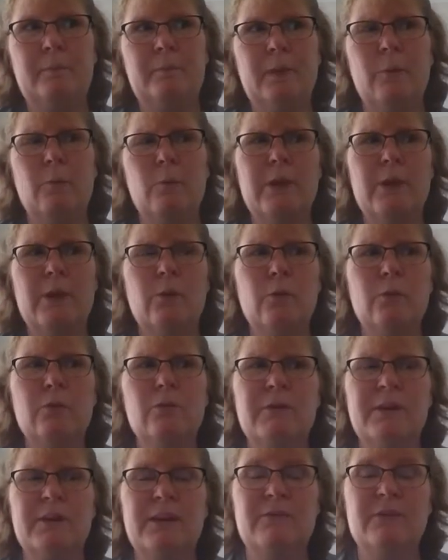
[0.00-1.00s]
We all
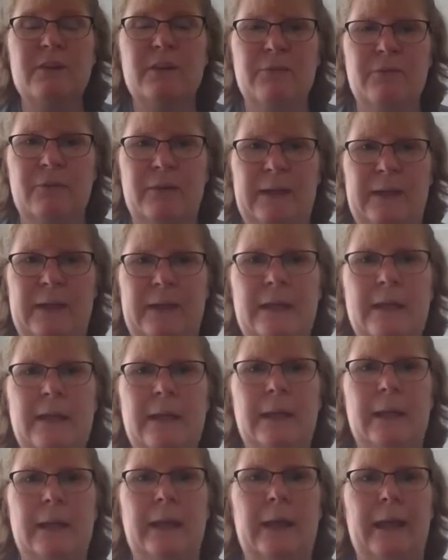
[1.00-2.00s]
grieve differently,
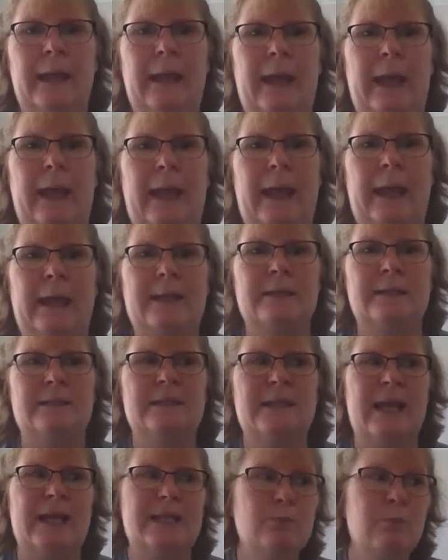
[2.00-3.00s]
and
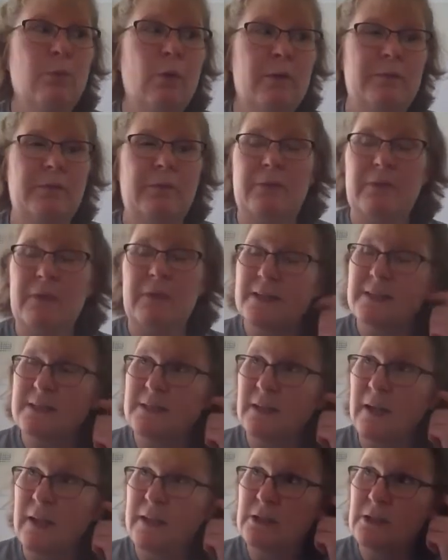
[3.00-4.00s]
that's one of the things
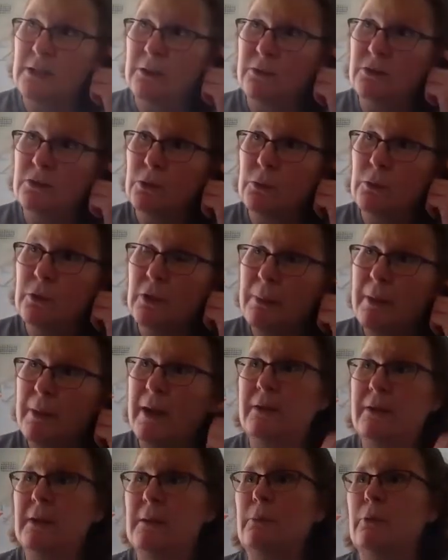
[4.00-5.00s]
that I do talk about
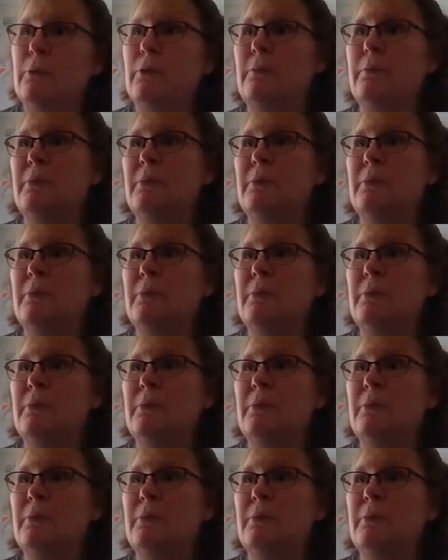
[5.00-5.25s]
in the book,